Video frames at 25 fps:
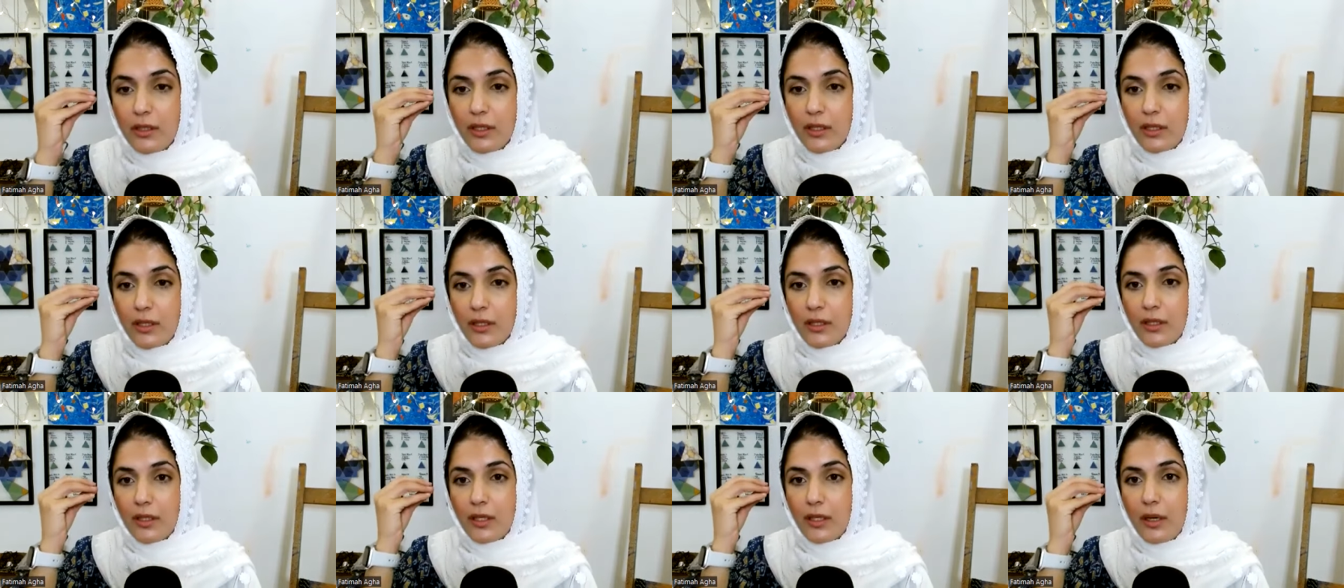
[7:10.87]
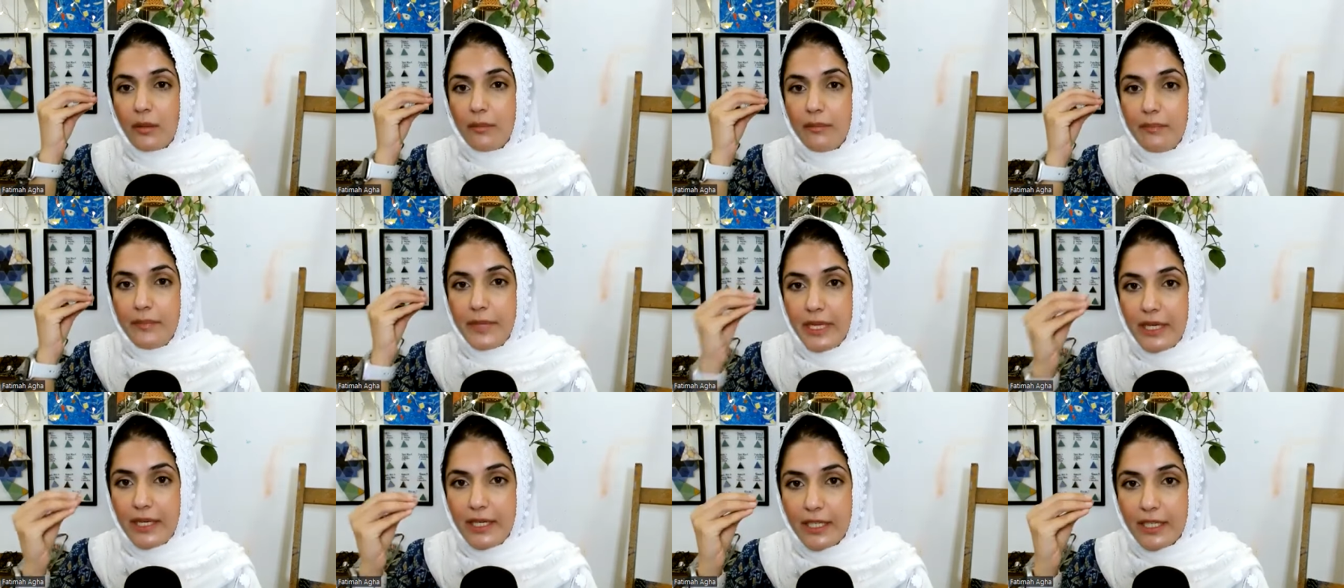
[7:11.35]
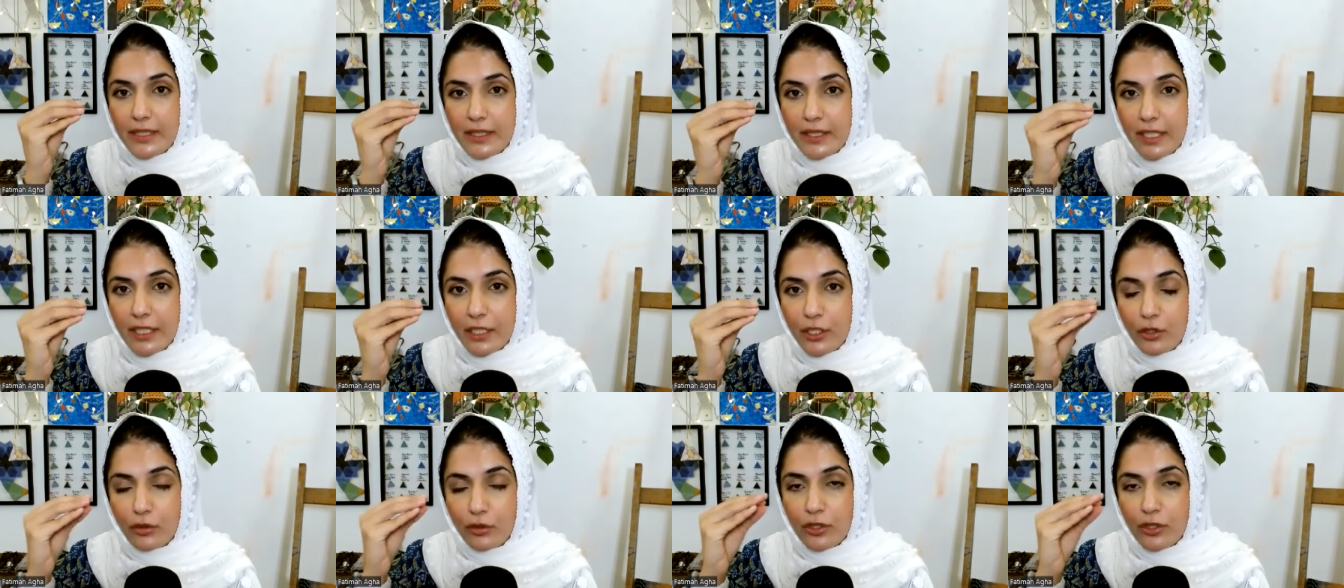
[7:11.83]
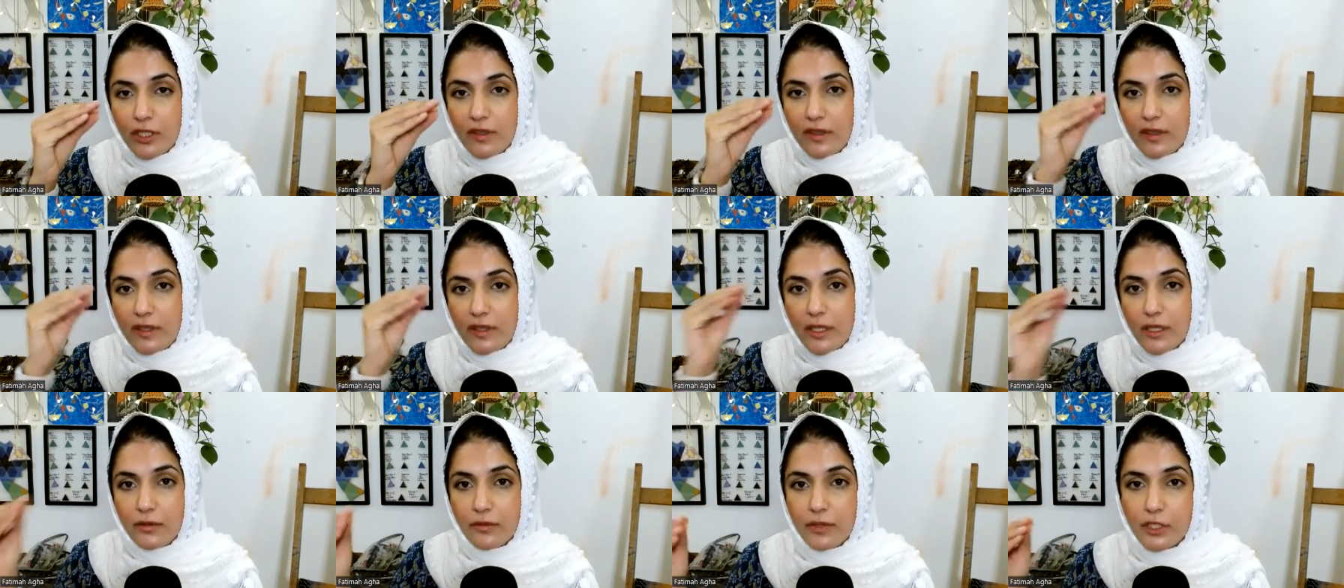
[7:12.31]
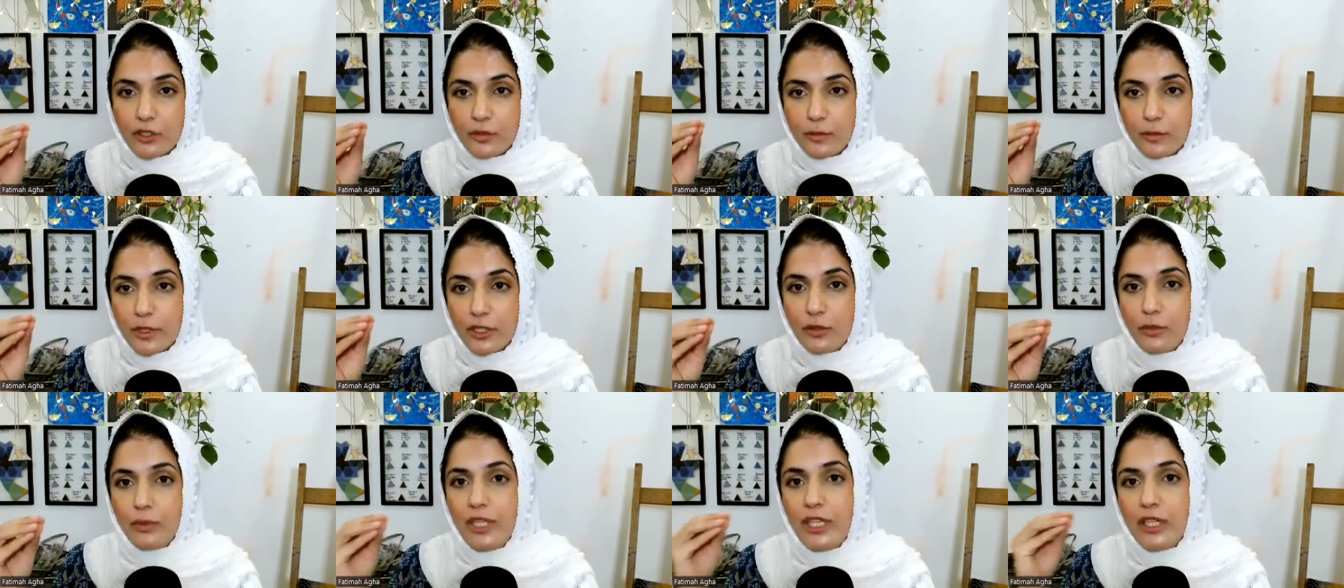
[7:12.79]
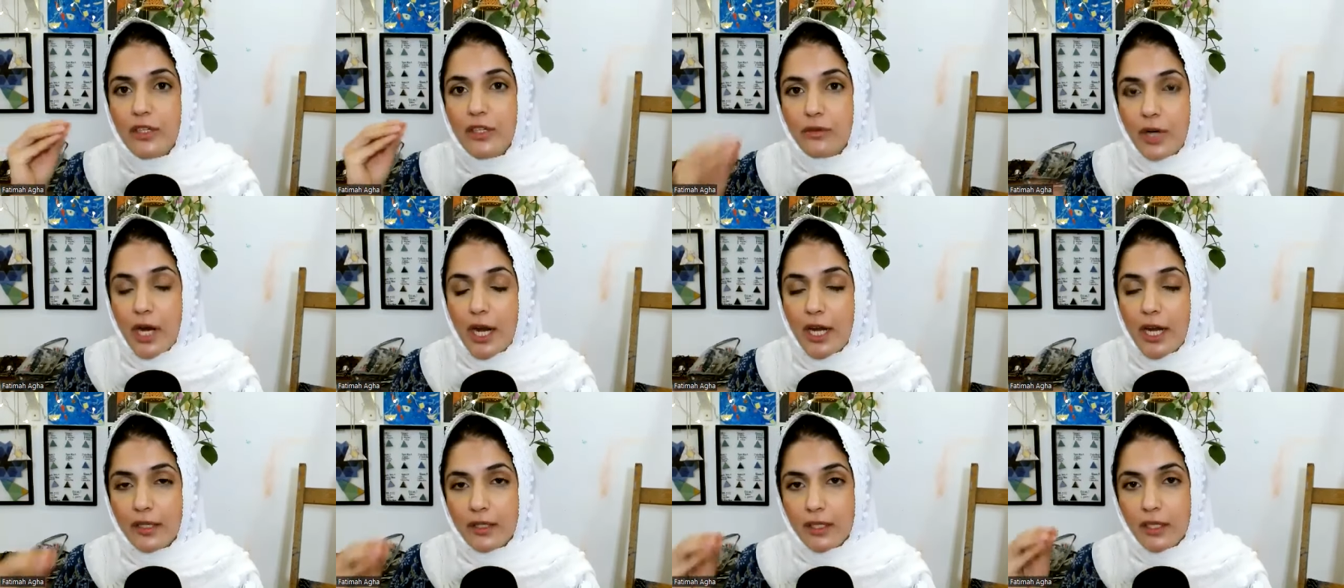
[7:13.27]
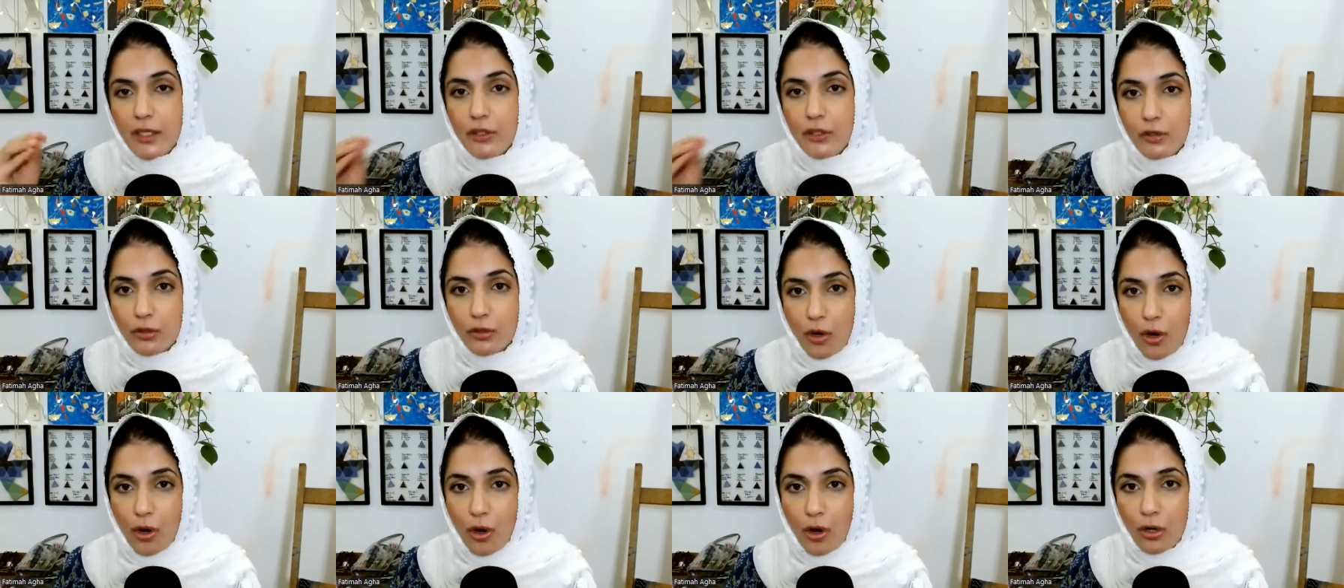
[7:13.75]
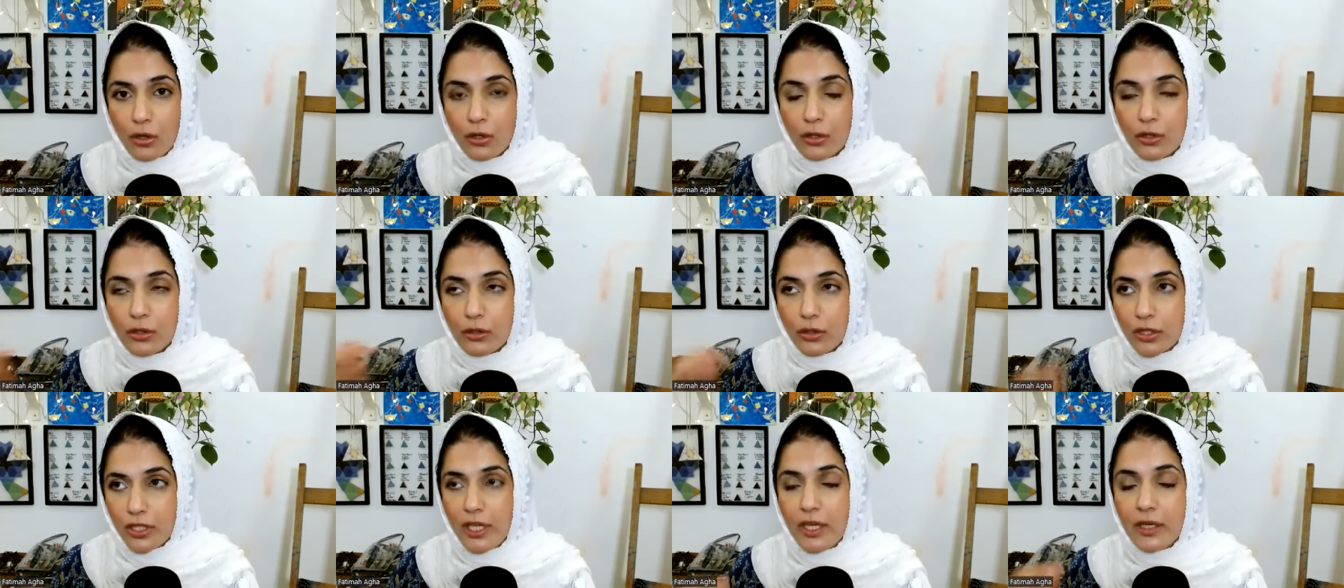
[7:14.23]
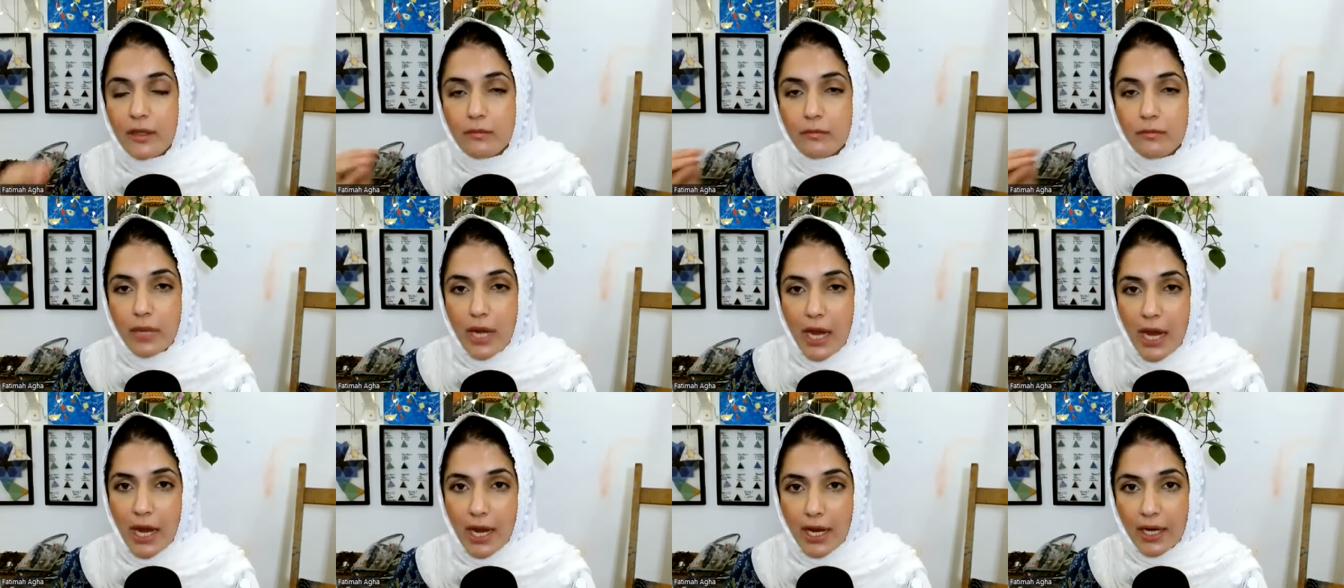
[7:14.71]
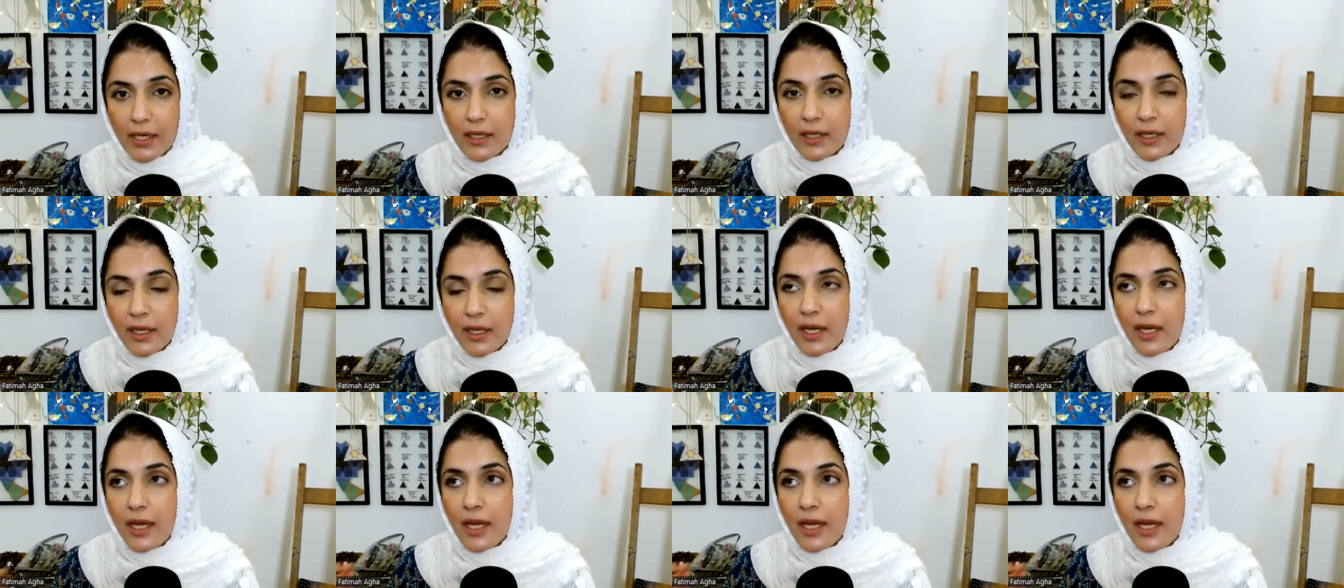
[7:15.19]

the ability to distinguish between right and wrong good and bad